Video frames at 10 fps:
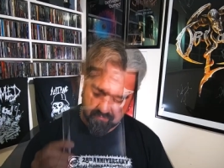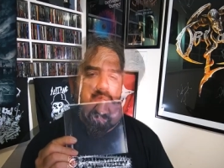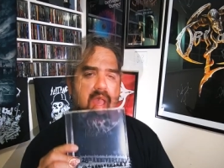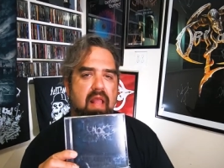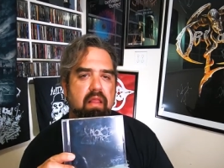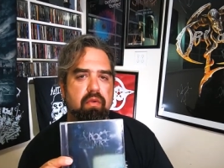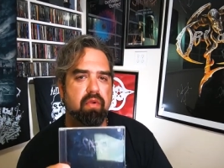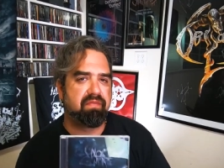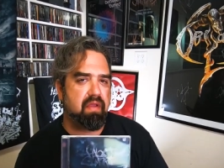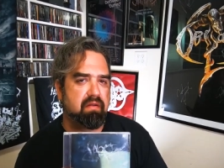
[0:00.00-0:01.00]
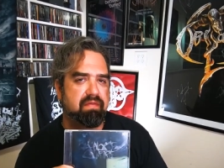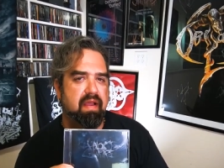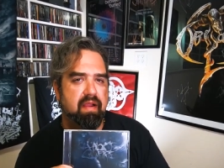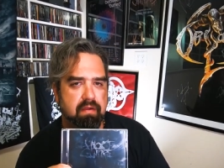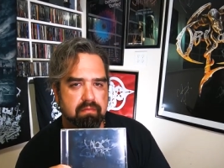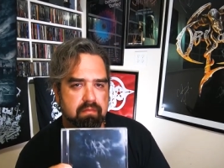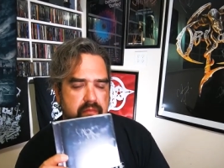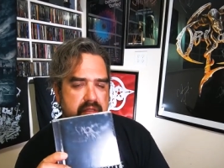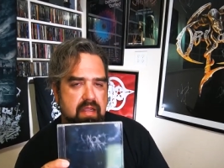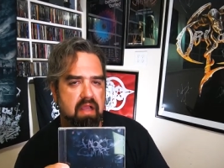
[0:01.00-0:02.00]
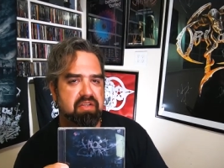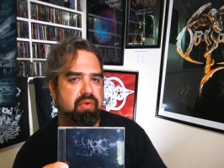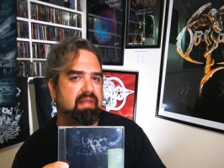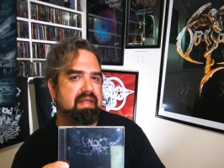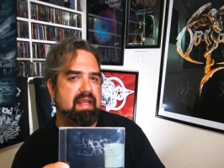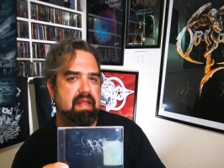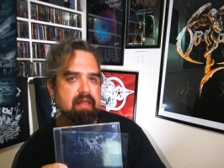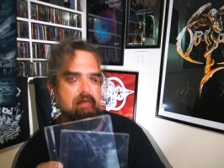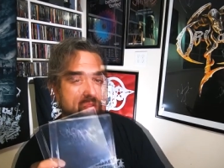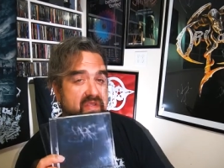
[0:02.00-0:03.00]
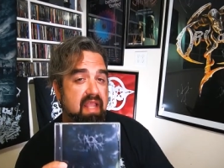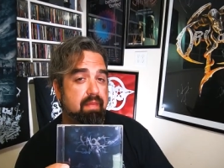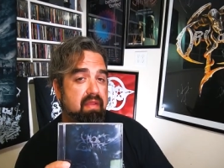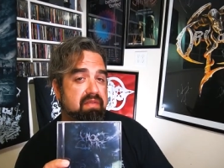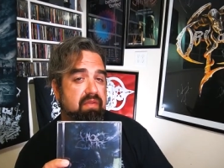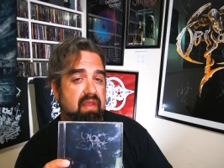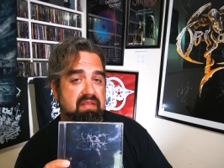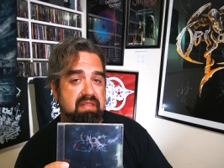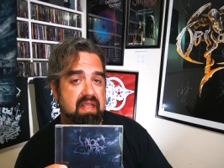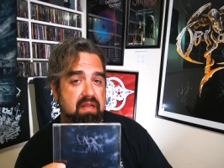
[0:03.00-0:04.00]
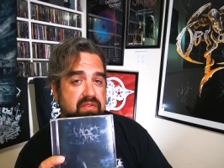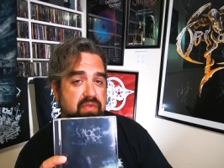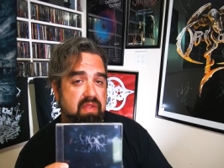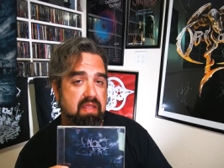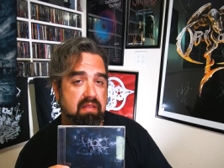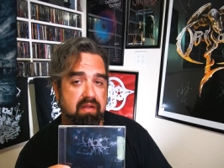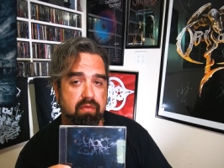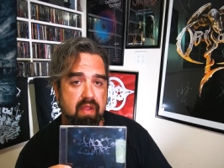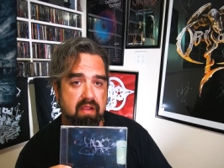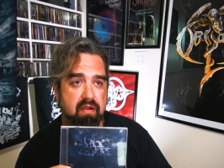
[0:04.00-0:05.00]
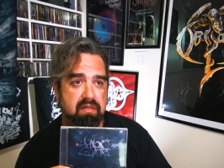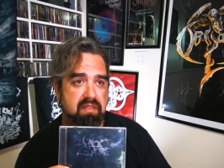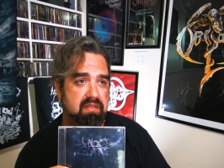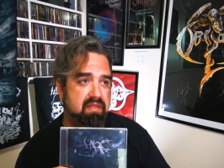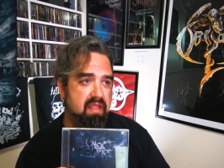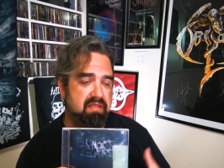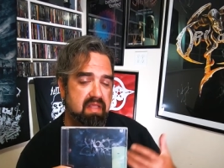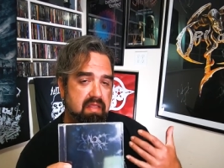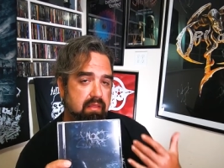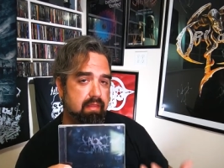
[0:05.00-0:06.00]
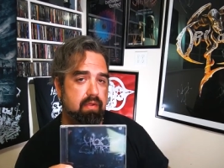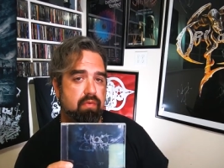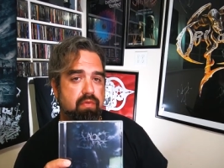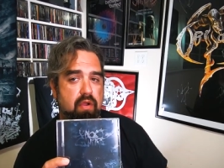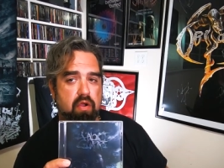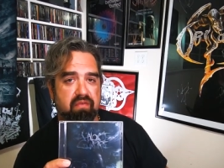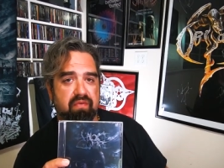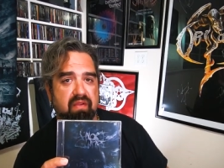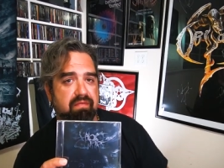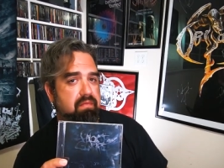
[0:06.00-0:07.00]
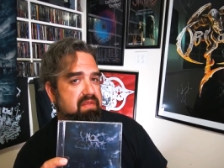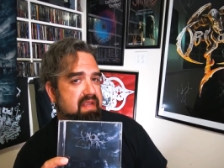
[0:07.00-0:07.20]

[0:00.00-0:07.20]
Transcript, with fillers: Halo of Gunfire, Conjuring the Dead. This came out in 2010 on Unique Leader Records. This is the lone offering from this